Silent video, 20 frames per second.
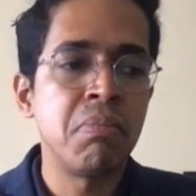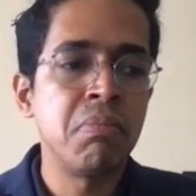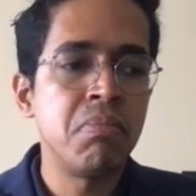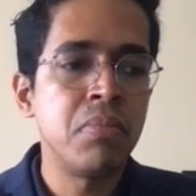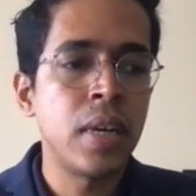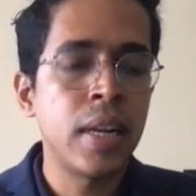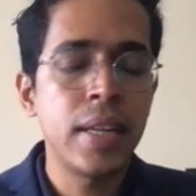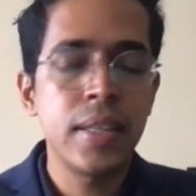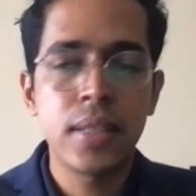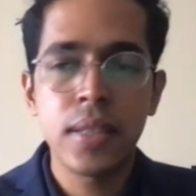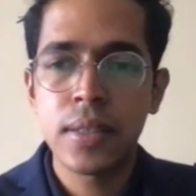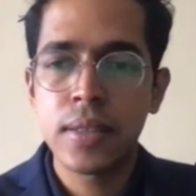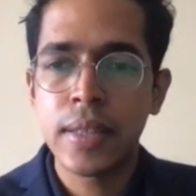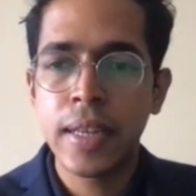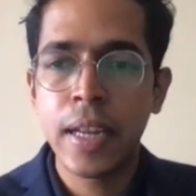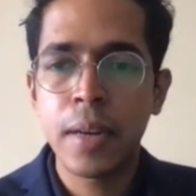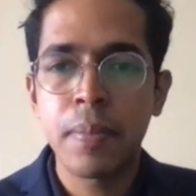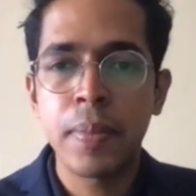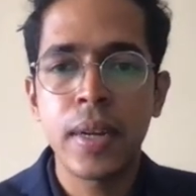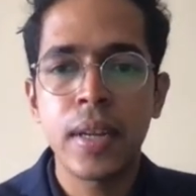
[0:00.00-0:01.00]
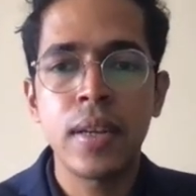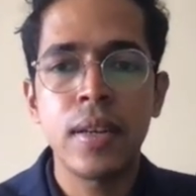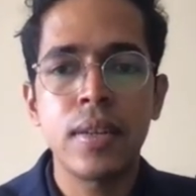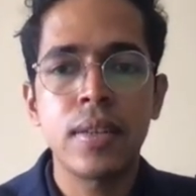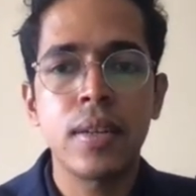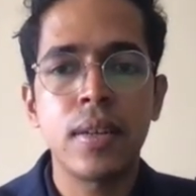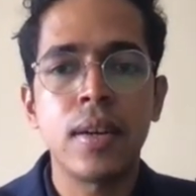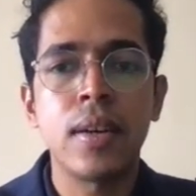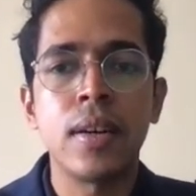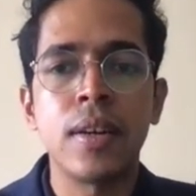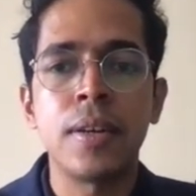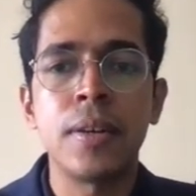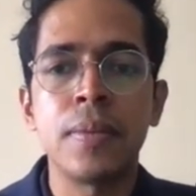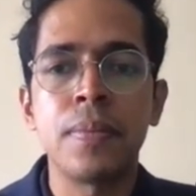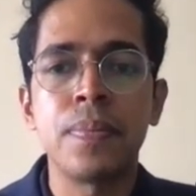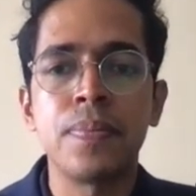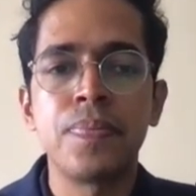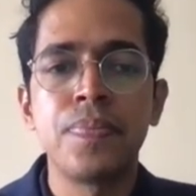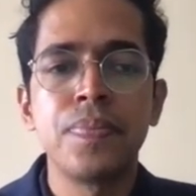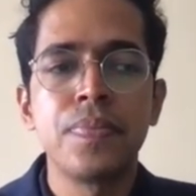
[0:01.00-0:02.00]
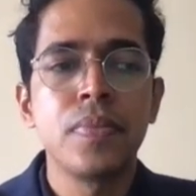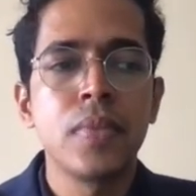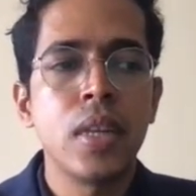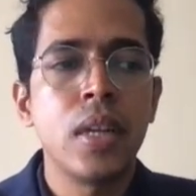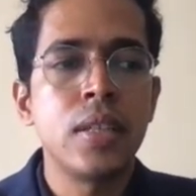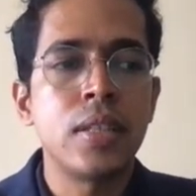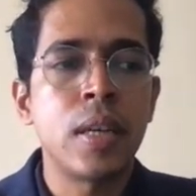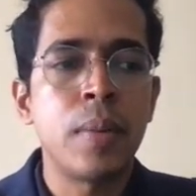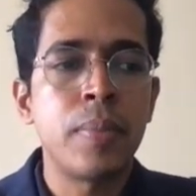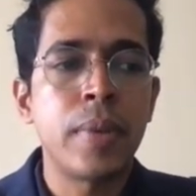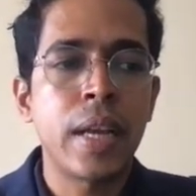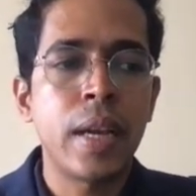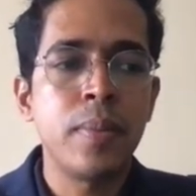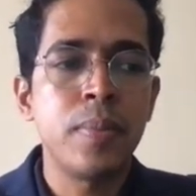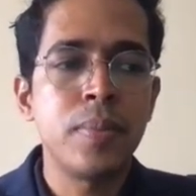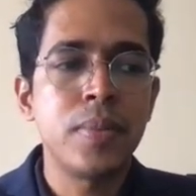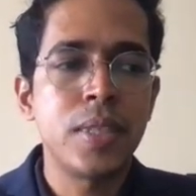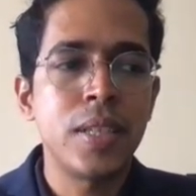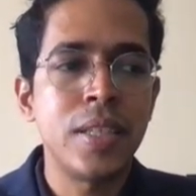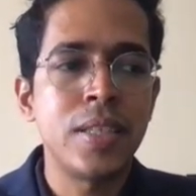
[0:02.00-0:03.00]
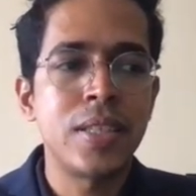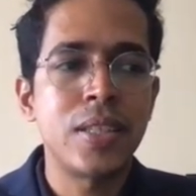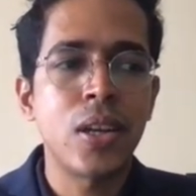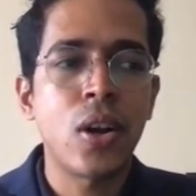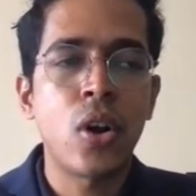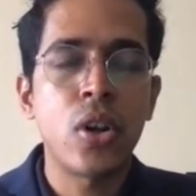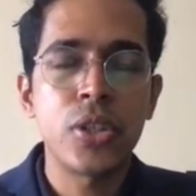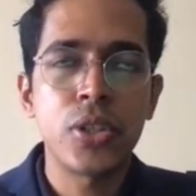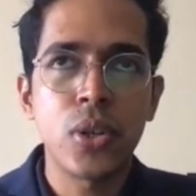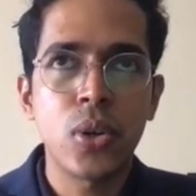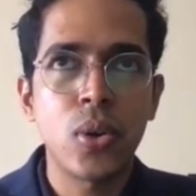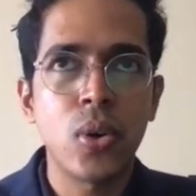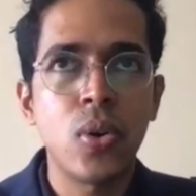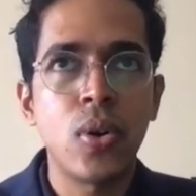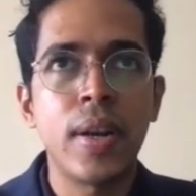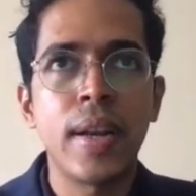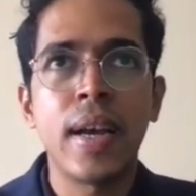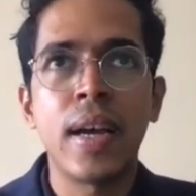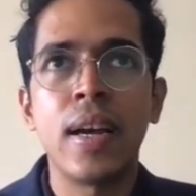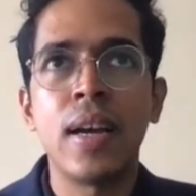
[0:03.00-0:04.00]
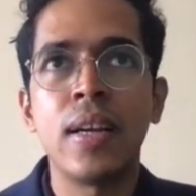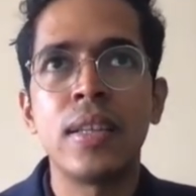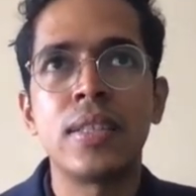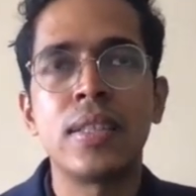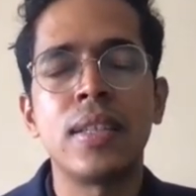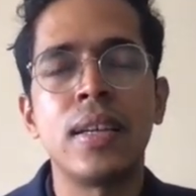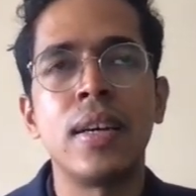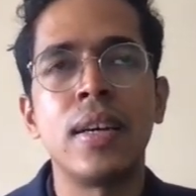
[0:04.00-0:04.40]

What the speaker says: research statement. Sometimes it's also called as